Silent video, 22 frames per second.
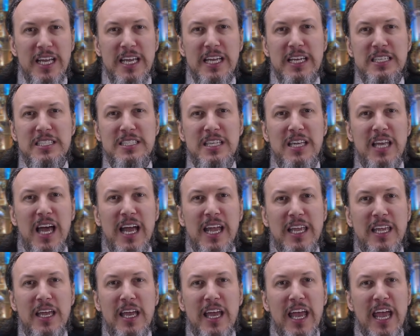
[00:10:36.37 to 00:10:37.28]
is
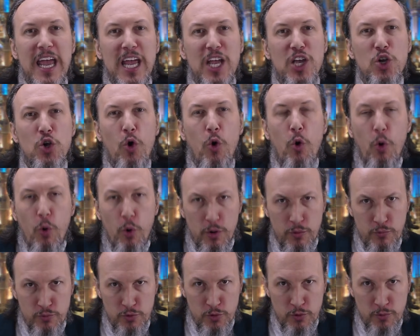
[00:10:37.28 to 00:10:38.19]
like a
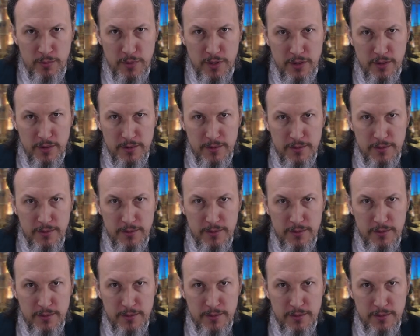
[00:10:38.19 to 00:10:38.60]
courtroom.